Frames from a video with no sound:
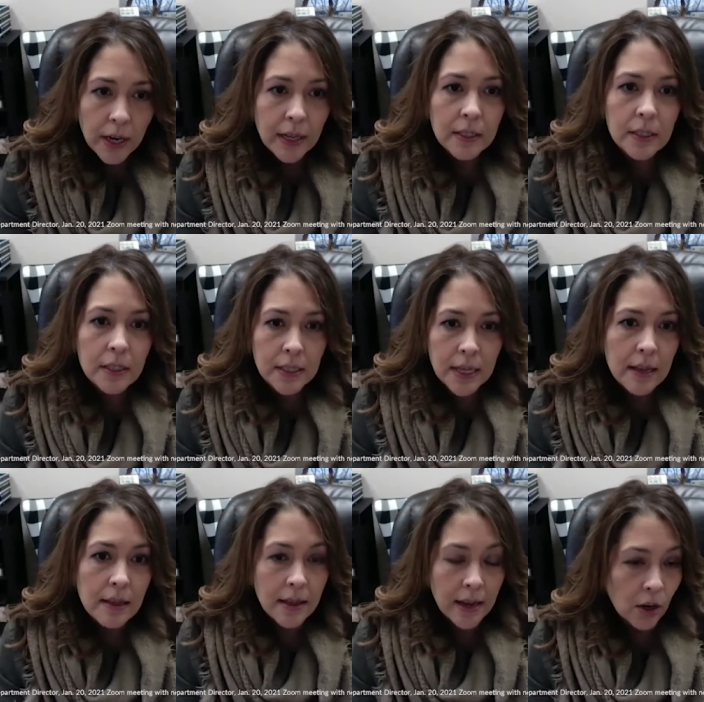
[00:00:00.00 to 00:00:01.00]
and
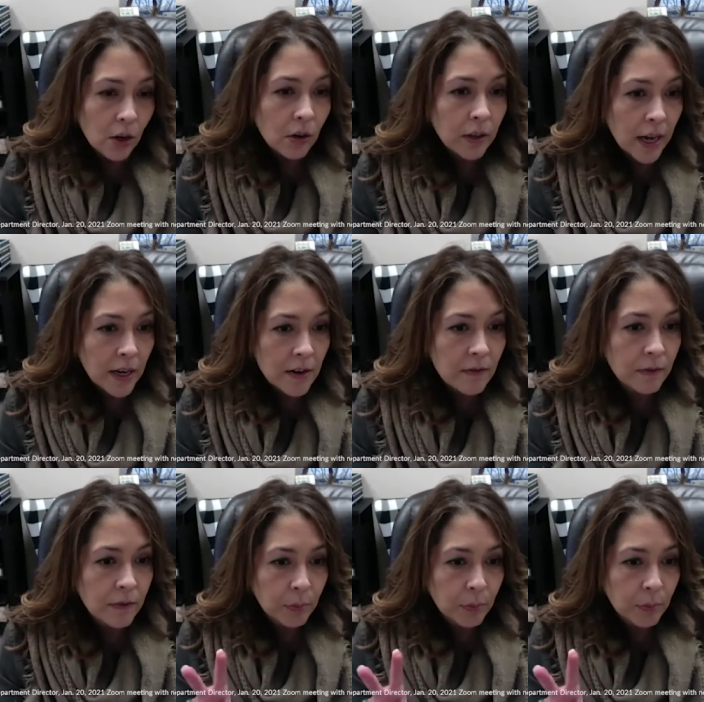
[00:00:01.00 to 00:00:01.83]
stay there kind of